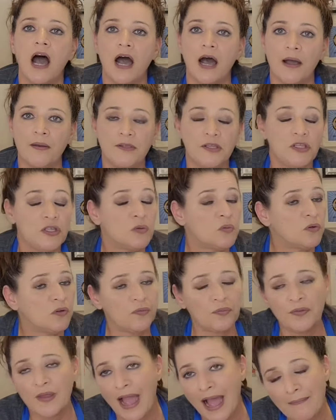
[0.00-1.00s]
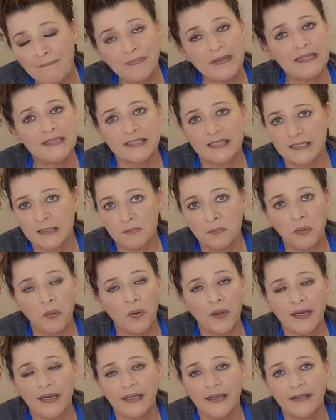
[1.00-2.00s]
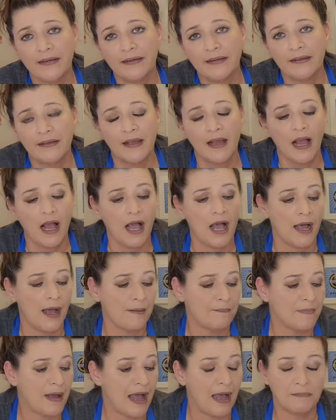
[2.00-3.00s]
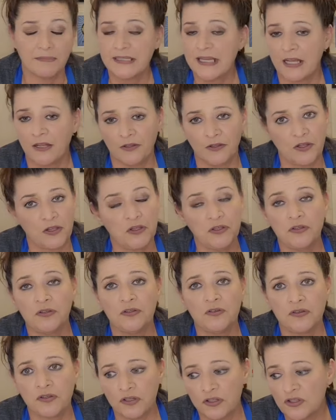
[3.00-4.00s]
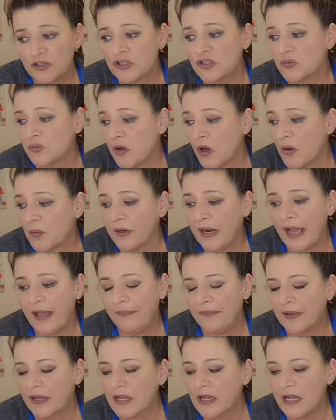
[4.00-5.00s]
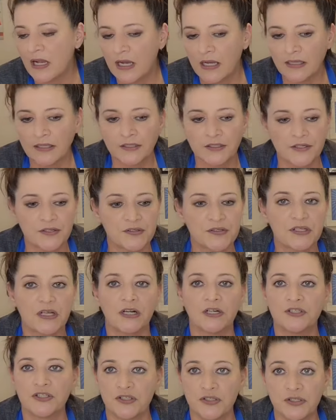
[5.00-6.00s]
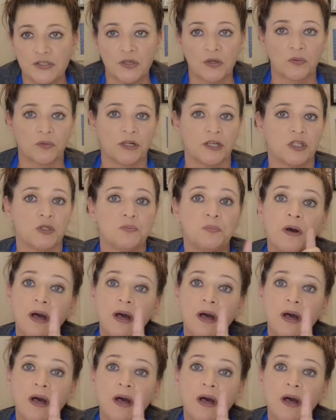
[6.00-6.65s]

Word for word: Uh, you will not be disappointed. Um, I'm telling you, you, you just won't. And the colors are just so rich.